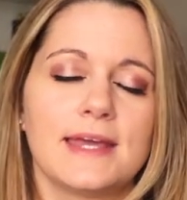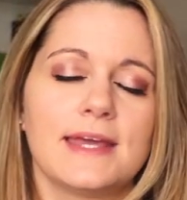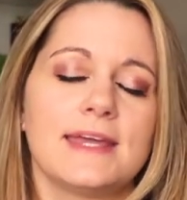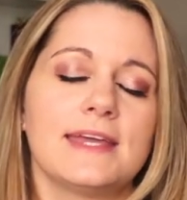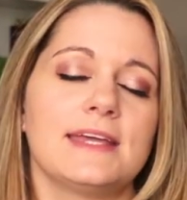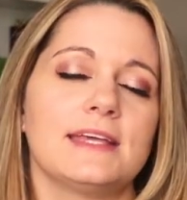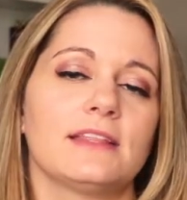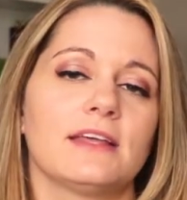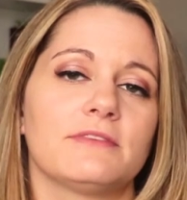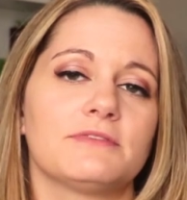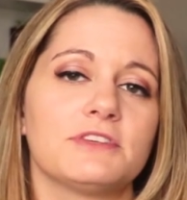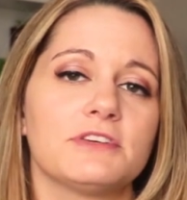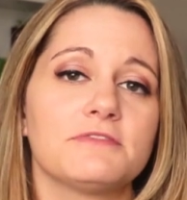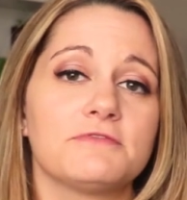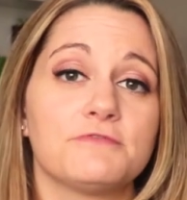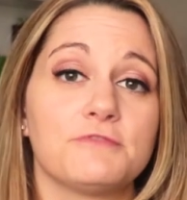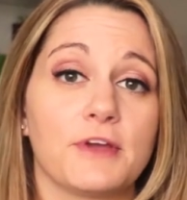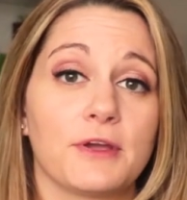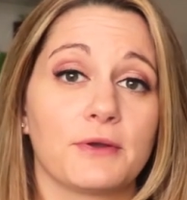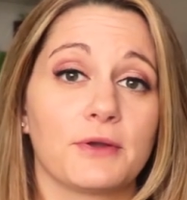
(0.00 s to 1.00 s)
He left it
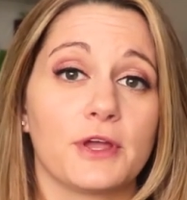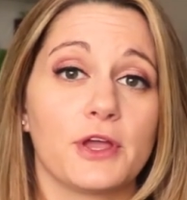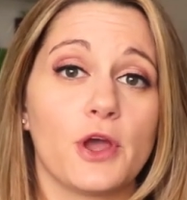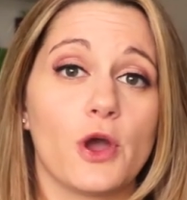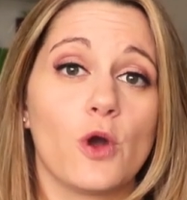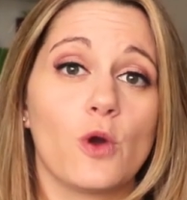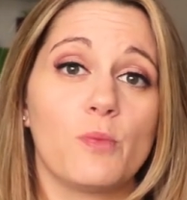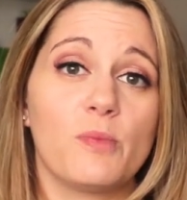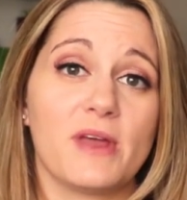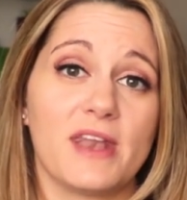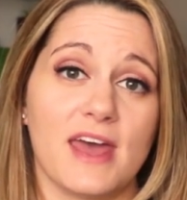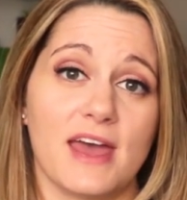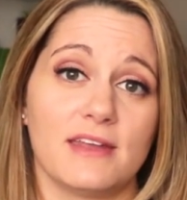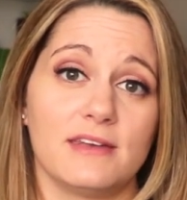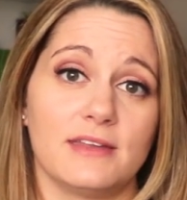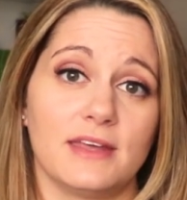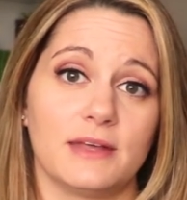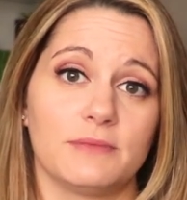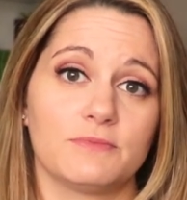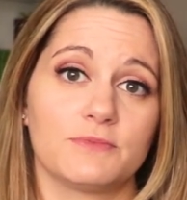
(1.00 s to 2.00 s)
very
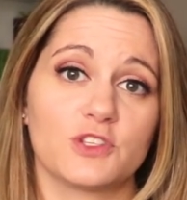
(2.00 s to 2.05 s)
open-ended.